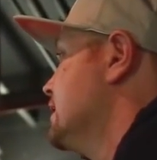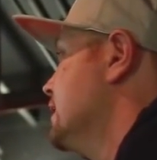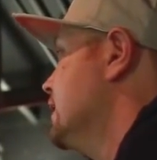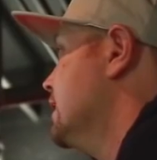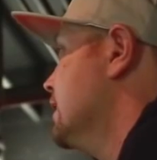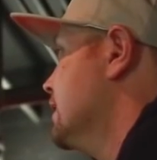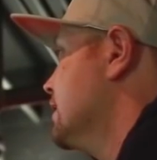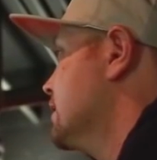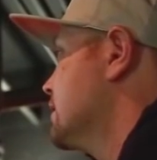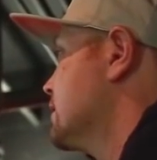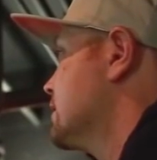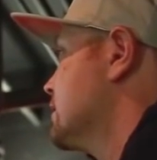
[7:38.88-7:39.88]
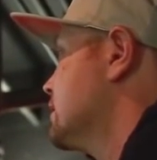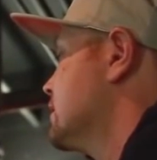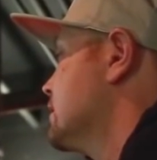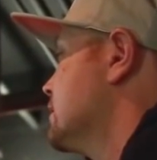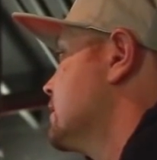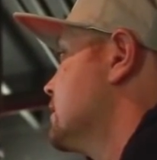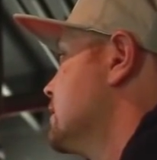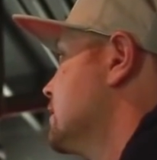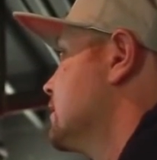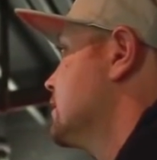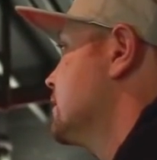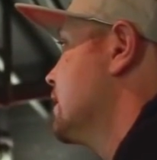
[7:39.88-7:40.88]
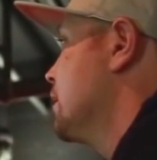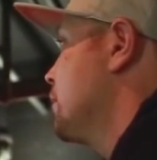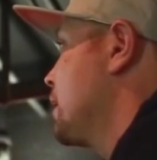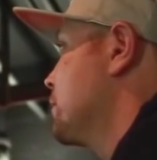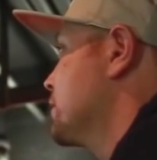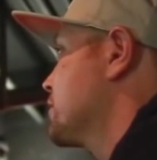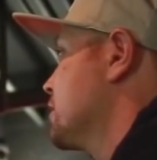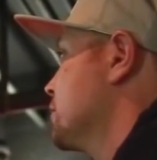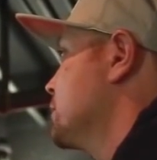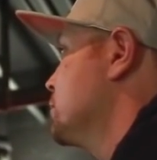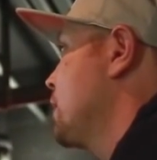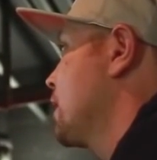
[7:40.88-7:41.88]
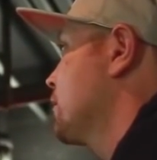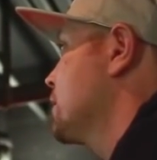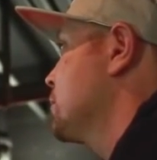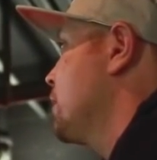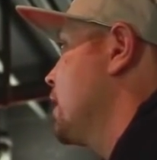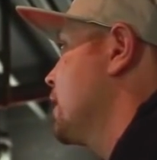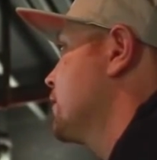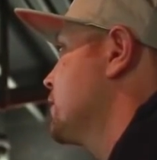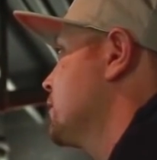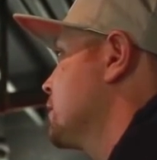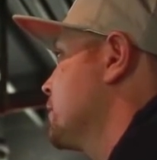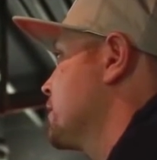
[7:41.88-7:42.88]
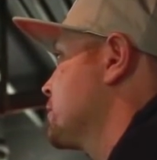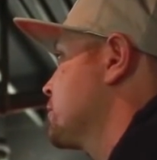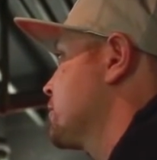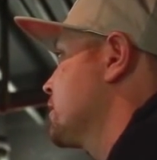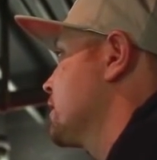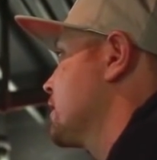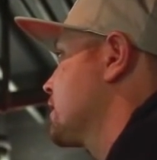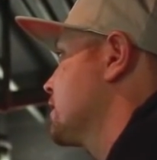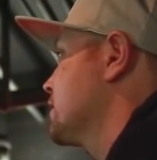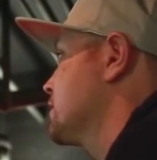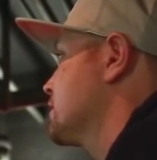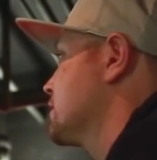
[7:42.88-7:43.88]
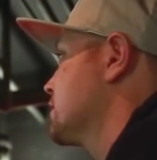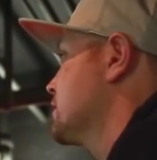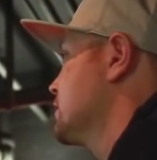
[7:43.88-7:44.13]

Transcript: And that might be something you might want to buy if you want to make some shit like this.